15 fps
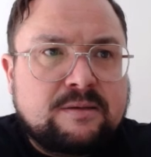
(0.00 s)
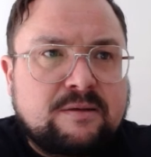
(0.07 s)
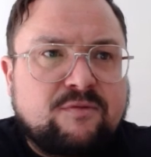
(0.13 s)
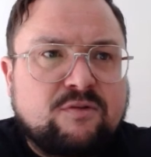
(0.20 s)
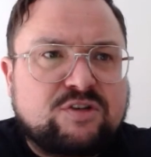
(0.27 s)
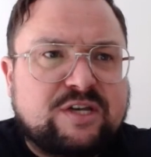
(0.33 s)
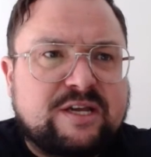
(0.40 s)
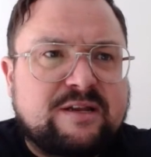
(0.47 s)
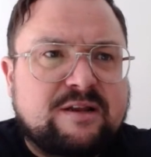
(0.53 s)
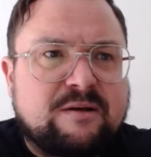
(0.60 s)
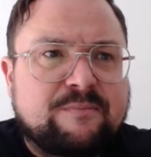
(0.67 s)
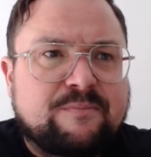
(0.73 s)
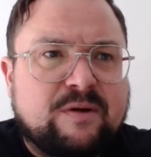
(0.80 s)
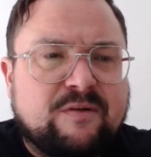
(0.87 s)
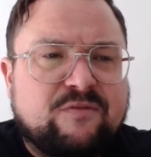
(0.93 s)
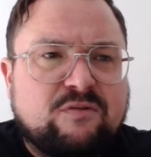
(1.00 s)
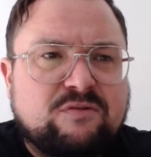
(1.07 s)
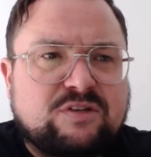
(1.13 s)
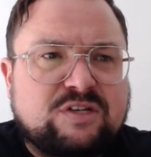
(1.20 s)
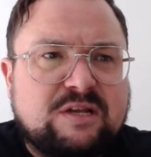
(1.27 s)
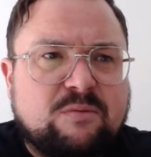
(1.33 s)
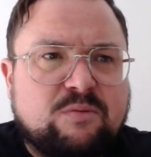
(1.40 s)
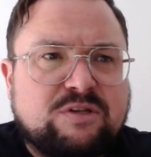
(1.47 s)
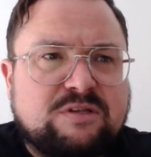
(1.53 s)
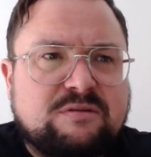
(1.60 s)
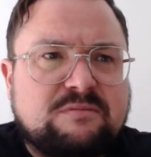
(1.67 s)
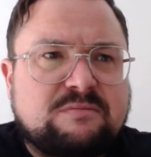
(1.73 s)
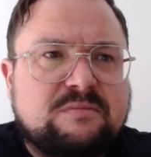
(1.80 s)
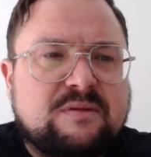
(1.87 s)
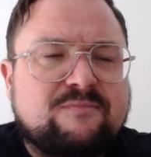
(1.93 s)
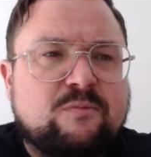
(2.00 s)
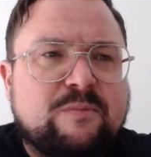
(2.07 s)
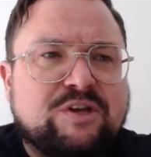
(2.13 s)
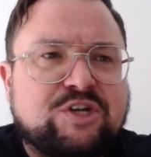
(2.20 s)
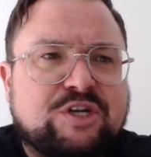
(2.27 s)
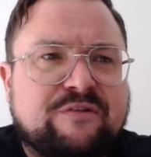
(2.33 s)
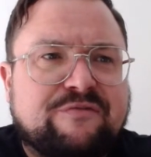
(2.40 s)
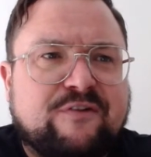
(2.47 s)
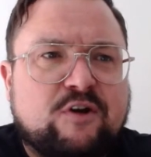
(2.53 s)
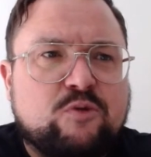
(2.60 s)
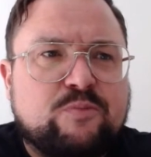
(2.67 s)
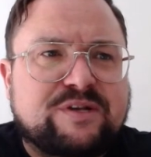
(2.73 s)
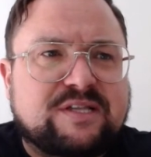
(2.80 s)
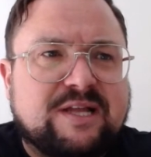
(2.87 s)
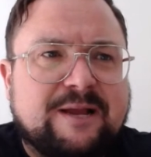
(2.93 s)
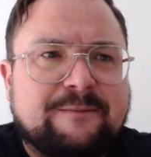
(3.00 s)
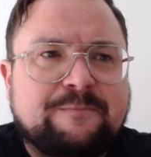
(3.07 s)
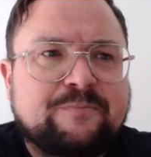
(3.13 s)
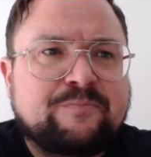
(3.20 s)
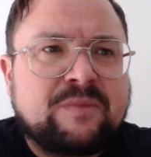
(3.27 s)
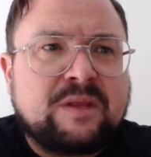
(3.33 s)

I've not seen... I've not mentioned the Phobie's name.